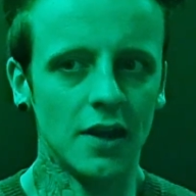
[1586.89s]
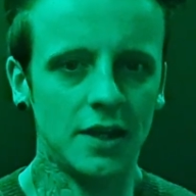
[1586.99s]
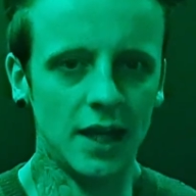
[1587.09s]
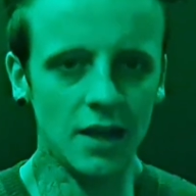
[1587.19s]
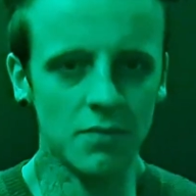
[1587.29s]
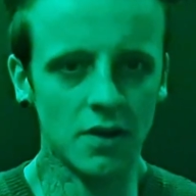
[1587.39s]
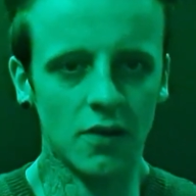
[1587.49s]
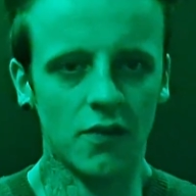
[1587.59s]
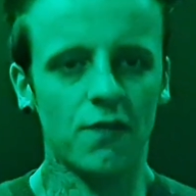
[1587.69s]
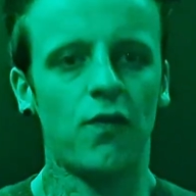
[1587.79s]
How the
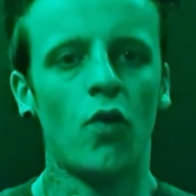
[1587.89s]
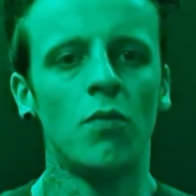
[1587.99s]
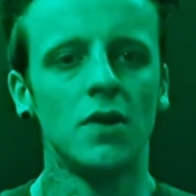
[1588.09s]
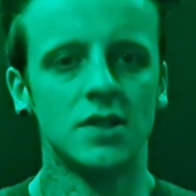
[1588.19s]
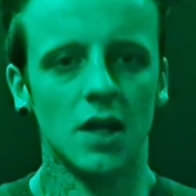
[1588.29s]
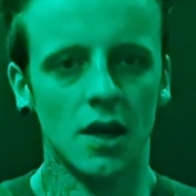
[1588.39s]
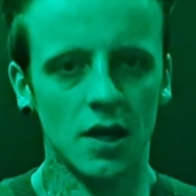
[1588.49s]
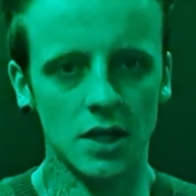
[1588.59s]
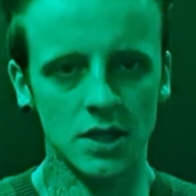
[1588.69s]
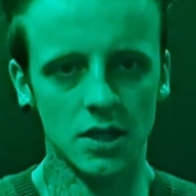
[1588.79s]
demon's formless
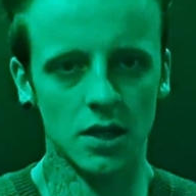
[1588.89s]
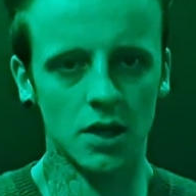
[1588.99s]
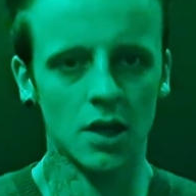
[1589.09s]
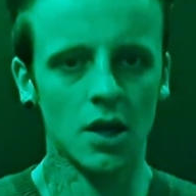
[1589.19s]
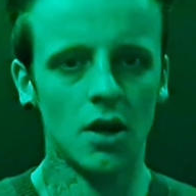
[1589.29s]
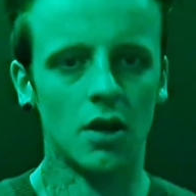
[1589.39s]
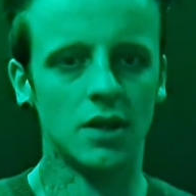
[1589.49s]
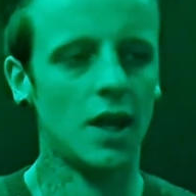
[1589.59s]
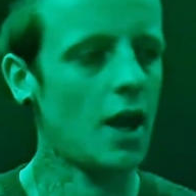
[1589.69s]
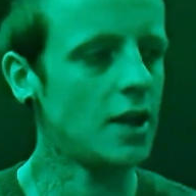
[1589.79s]
hands are
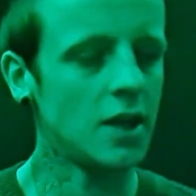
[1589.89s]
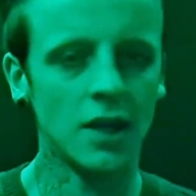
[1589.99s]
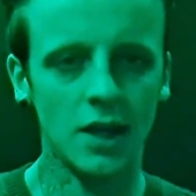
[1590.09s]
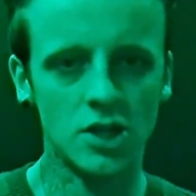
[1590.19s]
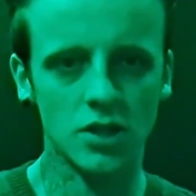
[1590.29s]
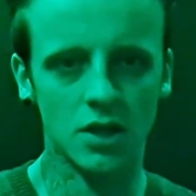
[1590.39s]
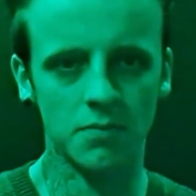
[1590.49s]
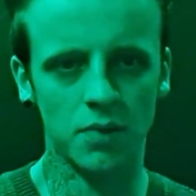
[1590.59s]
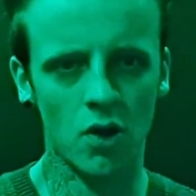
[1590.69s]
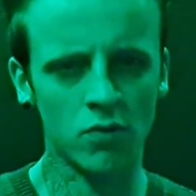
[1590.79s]
taking each
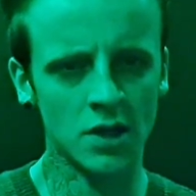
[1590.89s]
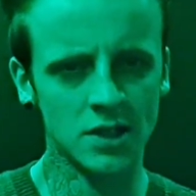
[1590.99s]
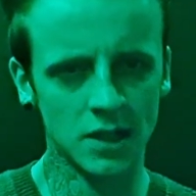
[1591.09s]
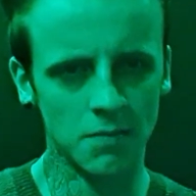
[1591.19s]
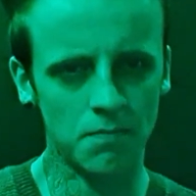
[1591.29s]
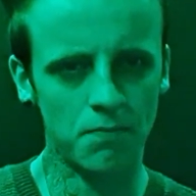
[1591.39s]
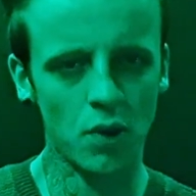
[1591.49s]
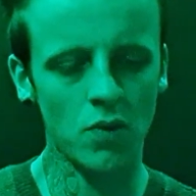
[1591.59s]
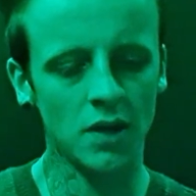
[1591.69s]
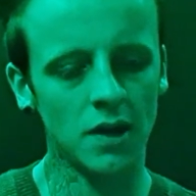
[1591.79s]
of the components and
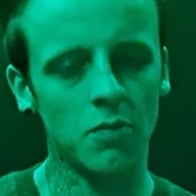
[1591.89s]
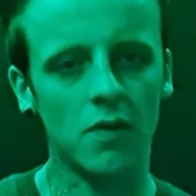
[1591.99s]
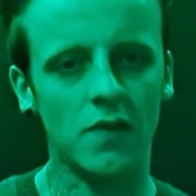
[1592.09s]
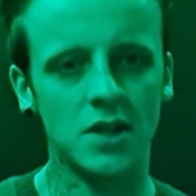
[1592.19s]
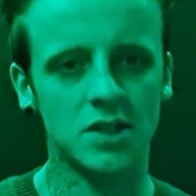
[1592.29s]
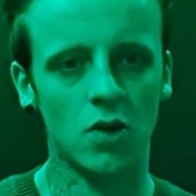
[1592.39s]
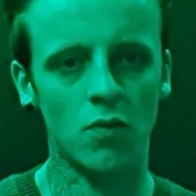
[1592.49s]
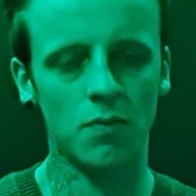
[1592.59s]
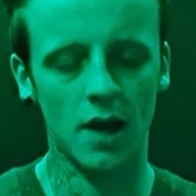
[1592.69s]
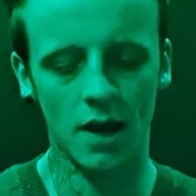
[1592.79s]
imbuing them with
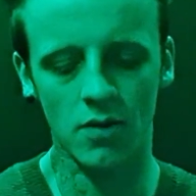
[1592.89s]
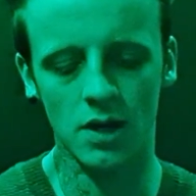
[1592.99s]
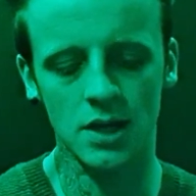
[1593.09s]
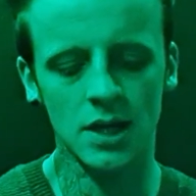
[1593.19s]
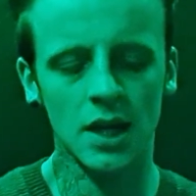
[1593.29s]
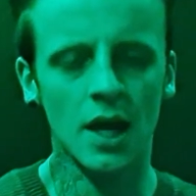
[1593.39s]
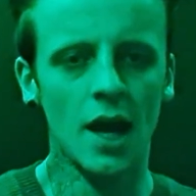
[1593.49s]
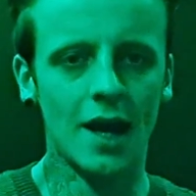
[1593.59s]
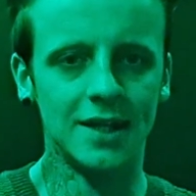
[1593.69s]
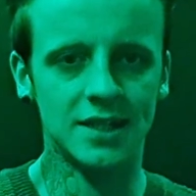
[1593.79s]
its own power,
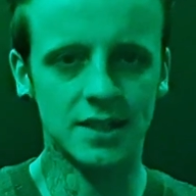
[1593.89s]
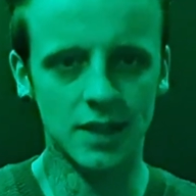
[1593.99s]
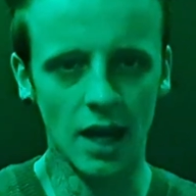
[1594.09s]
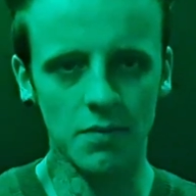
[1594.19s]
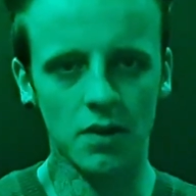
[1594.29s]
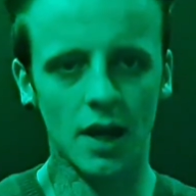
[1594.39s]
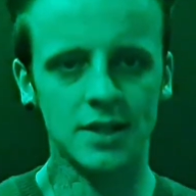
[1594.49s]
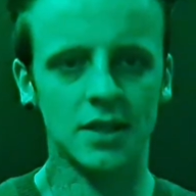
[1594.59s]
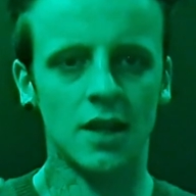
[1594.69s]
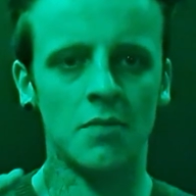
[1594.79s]
and is
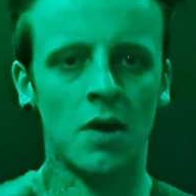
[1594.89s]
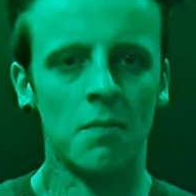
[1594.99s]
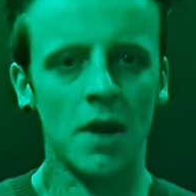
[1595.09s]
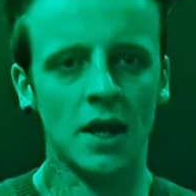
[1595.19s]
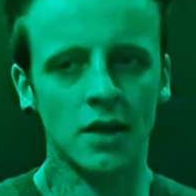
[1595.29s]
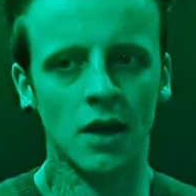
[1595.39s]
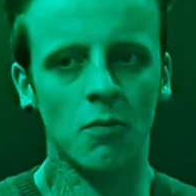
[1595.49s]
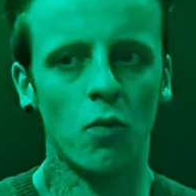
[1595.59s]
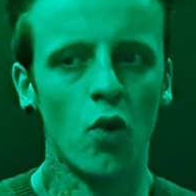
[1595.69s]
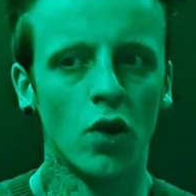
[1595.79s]
stabilizing them and
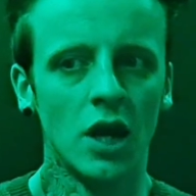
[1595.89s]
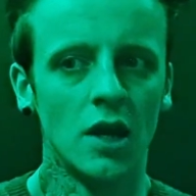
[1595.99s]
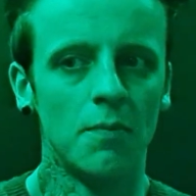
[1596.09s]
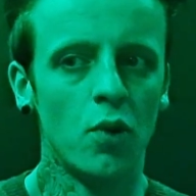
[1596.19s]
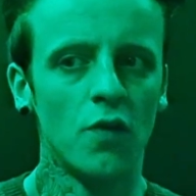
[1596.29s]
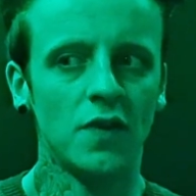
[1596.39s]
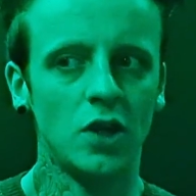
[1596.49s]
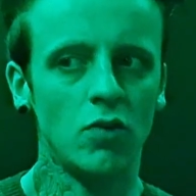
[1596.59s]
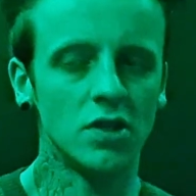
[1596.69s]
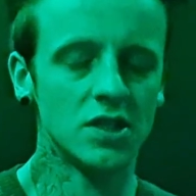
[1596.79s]
making them work in the
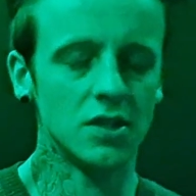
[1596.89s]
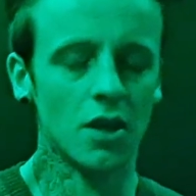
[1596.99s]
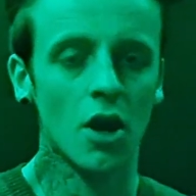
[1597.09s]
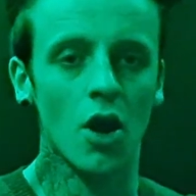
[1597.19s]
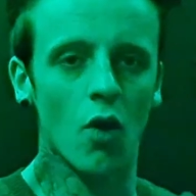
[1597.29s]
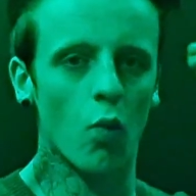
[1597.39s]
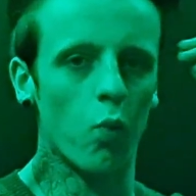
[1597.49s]
perfect unison